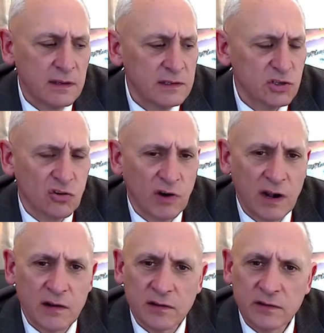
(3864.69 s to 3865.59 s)
It's
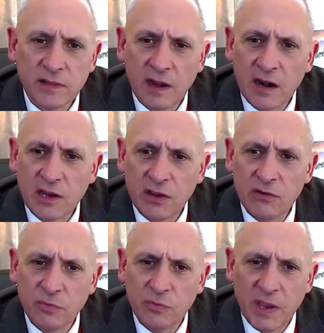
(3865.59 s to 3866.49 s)
critical that our
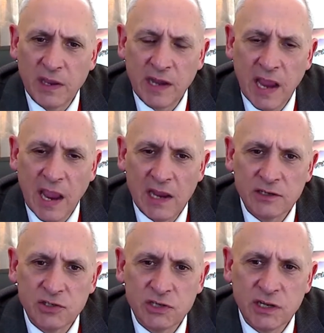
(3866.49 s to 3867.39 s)
youth be
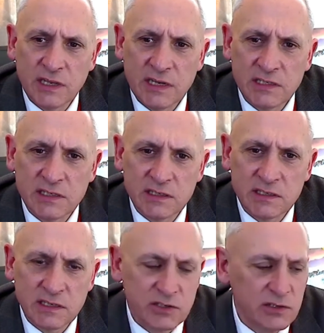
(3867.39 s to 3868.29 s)
engaged in these
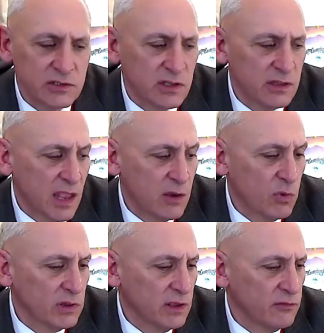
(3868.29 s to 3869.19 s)
decisions that they
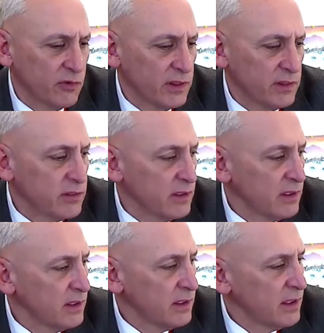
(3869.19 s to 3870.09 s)
will live with.
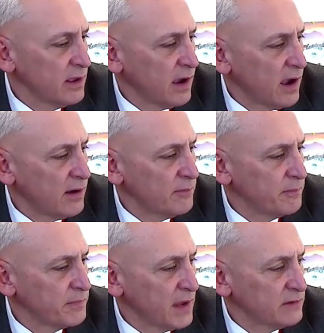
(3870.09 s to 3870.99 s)

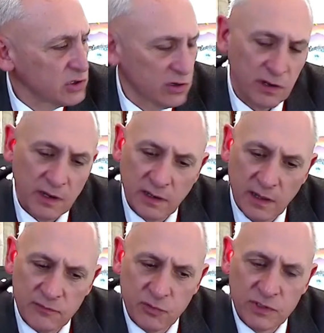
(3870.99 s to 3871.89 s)
They have certainly
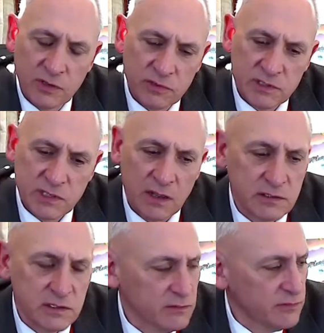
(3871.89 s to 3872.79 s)
lived with the
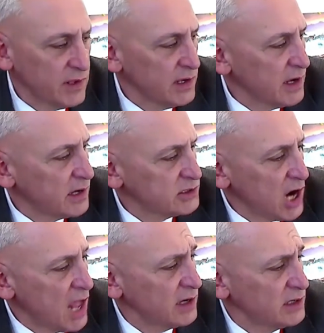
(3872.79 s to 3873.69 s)
results of the
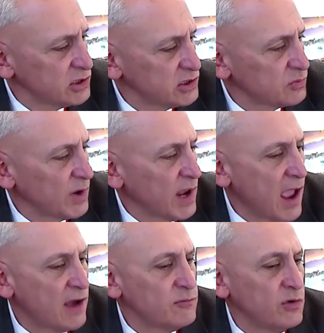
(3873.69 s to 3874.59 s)
challenges we
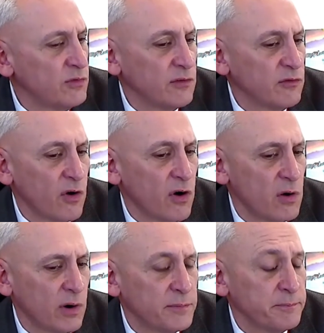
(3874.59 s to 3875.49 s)
have moving
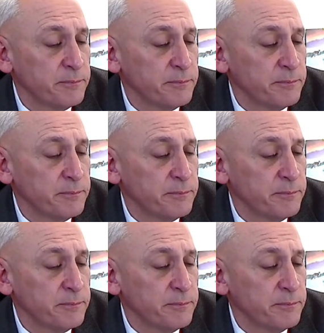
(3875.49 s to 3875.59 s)
forward.